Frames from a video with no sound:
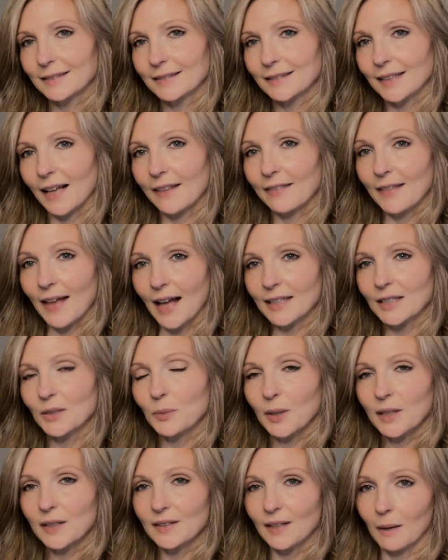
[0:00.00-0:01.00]
And that's
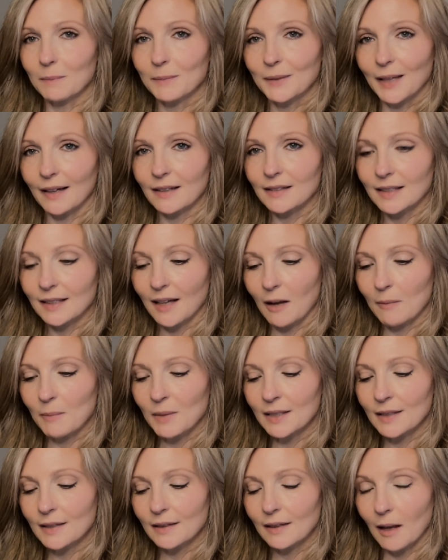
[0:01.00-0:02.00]
where subtext
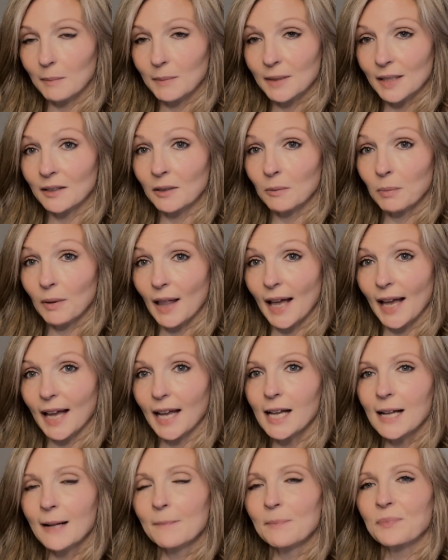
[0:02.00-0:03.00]
comes into play.
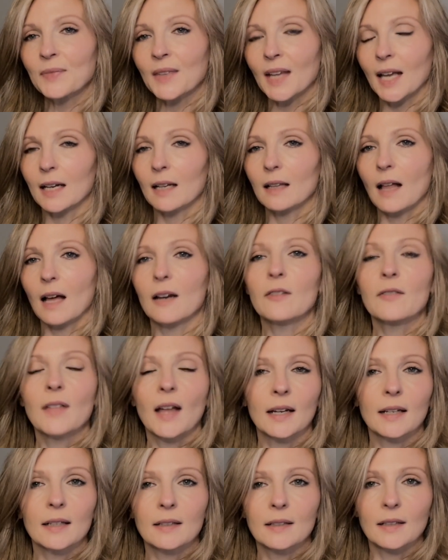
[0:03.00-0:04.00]
And a lot of
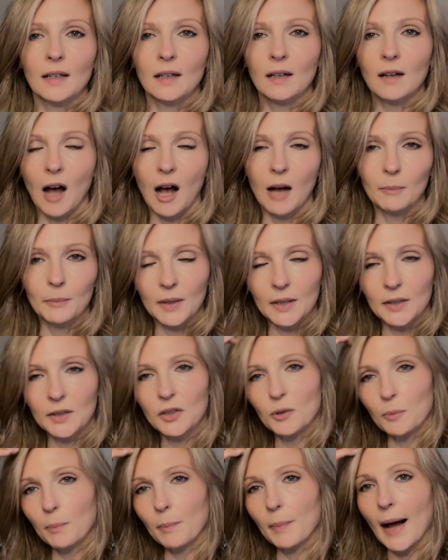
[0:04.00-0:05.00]
that is
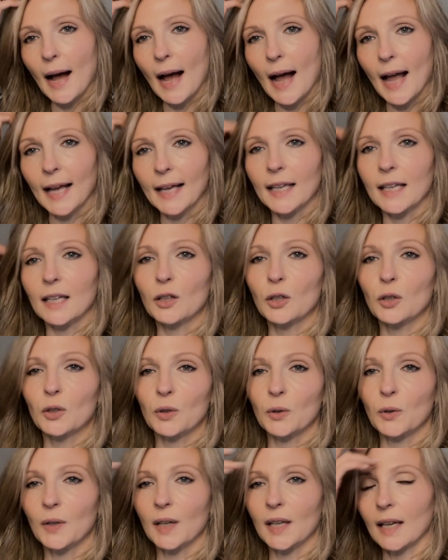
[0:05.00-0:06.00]
accomplished by
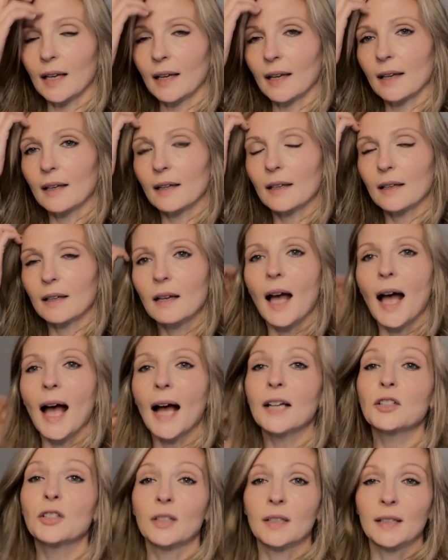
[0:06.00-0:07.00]
including
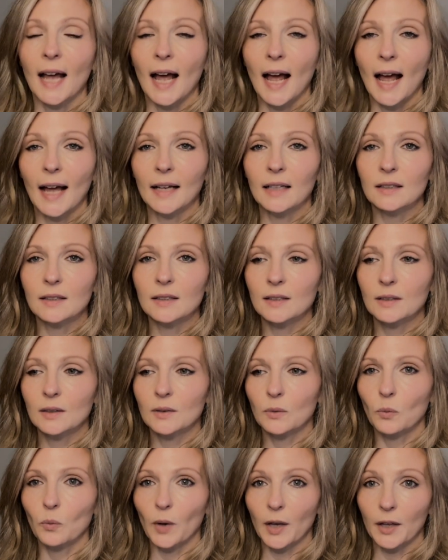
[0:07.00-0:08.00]
action tags
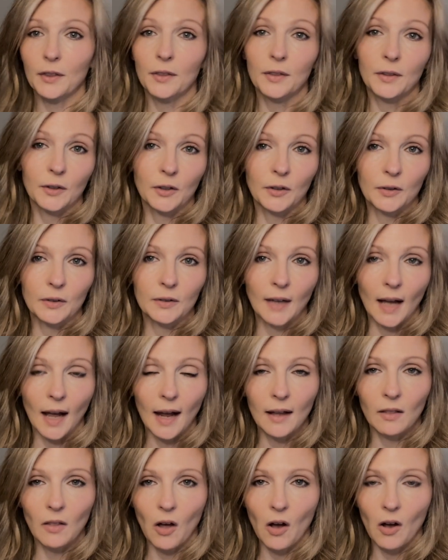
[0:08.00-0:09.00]
with your
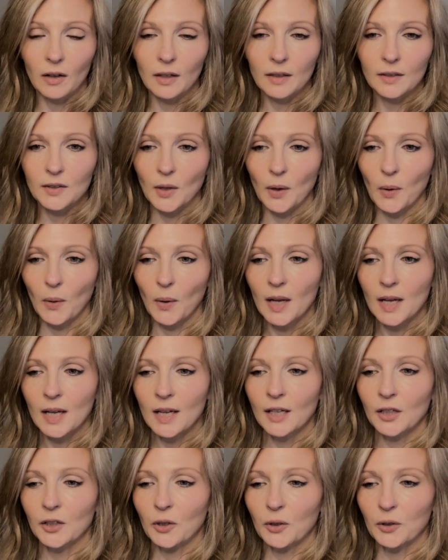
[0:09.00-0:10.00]
dialogue. So,
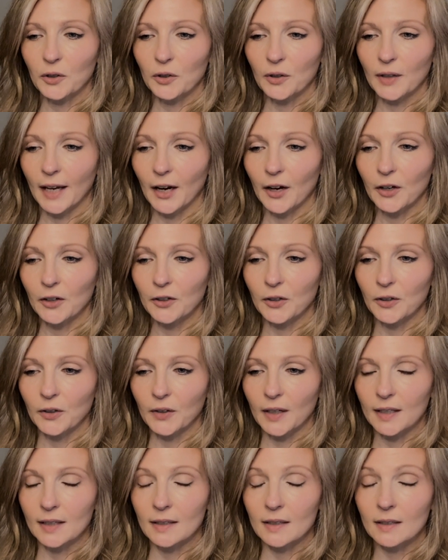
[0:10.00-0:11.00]
your character
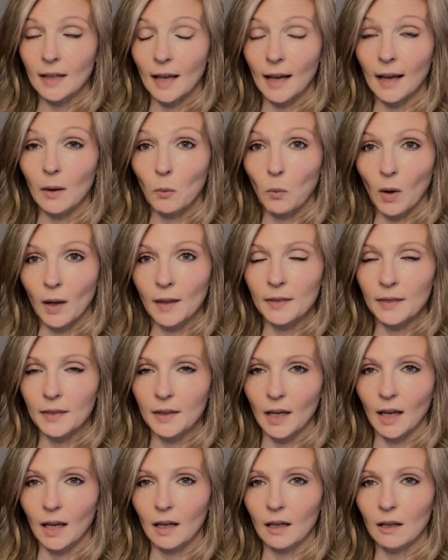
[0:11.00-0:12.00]
can say one
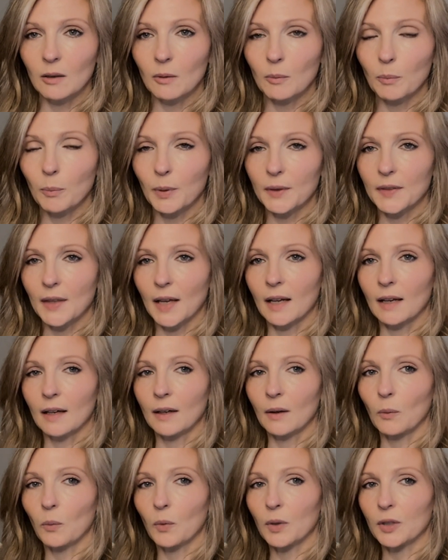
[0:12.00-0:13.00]
thing, but
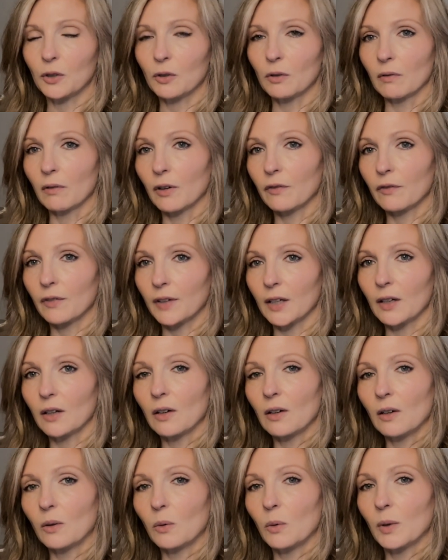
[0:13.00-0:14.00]
then when you
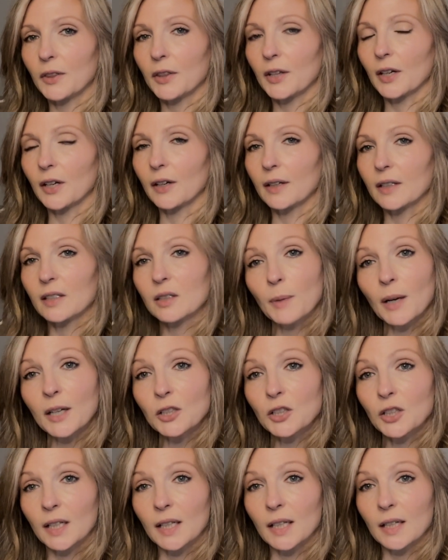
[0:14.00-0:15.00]
reveal what their
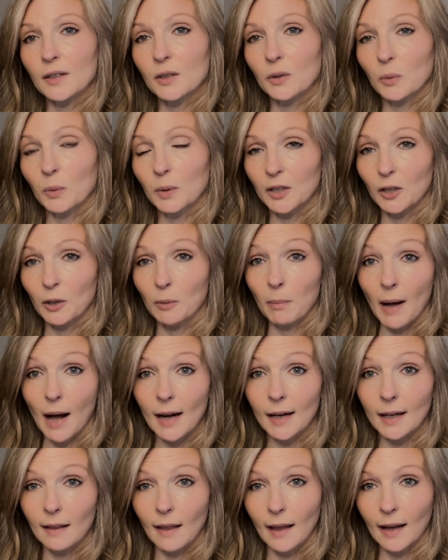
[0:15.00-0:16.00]
expression is or what their
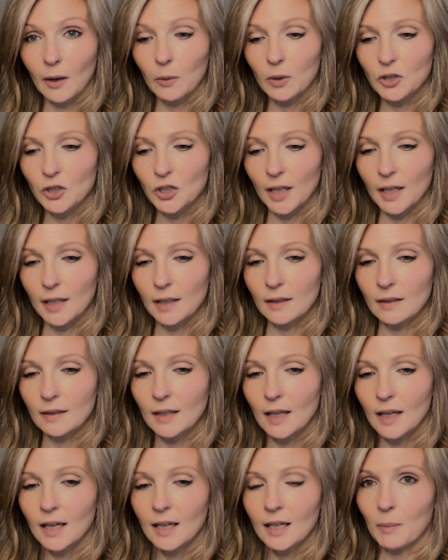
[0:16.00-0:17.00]
body language is,
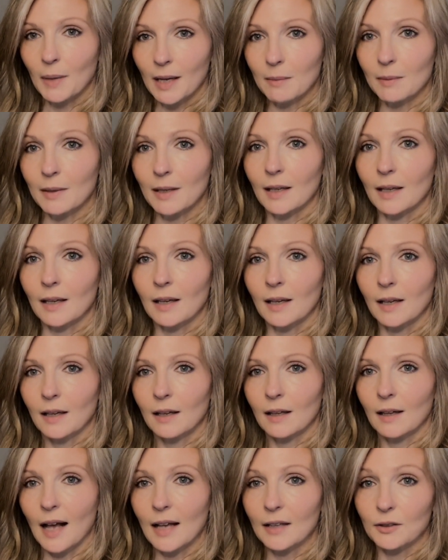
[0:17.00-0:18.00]
maybe
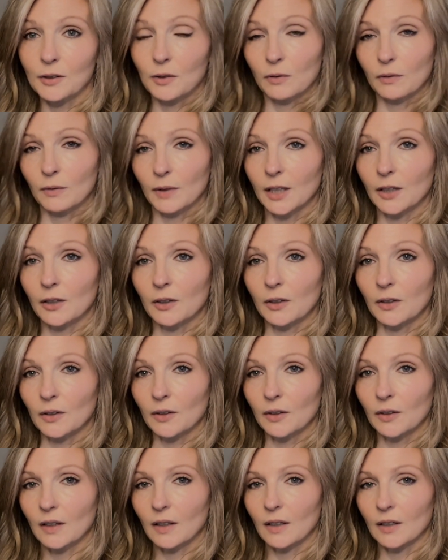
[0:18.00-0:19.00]
as the
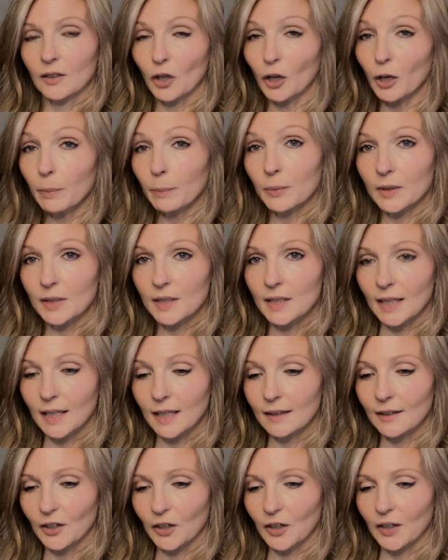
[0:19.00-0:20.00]
reader interprets
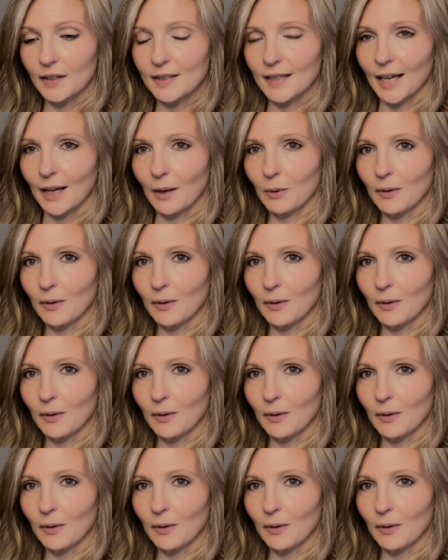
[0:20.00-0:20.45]
it, they're going to say, well,